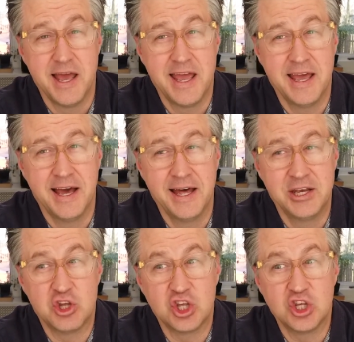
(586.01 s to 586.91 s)

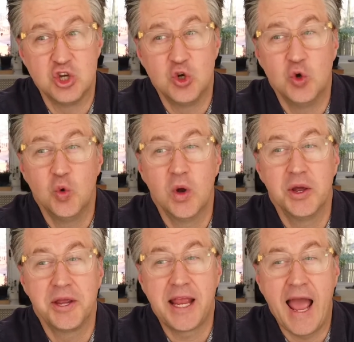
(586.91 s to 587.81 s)
and you
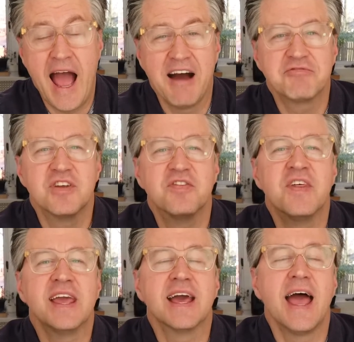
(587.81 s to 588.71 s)
have to
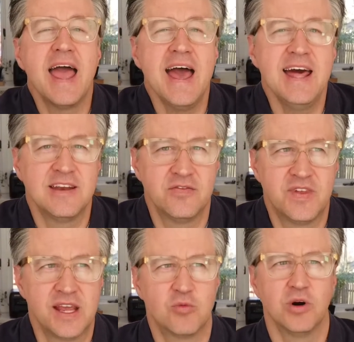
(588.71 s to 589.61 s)
think ahead and
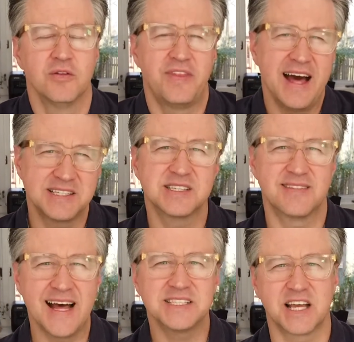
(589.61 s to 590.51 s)
think, well, that's
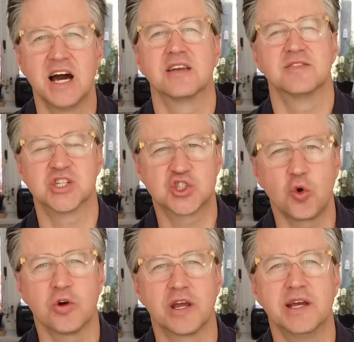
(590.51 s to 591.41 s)
kind of a
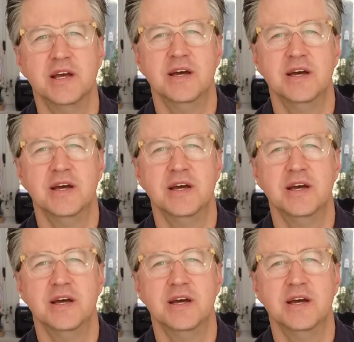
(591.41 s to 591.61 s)
story.